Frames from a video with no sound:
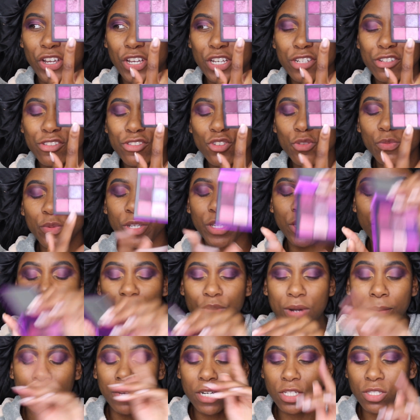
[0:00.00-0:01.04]
Super
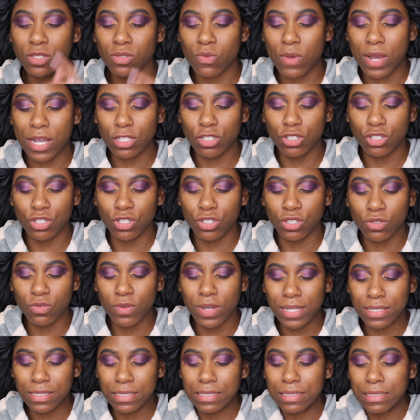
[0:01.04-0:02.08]
cute. I'm gonna swatch it just so you
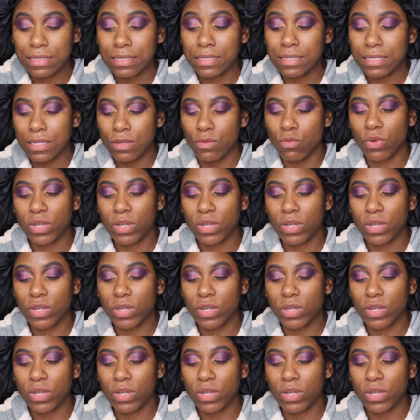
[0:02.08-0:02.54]
guys can see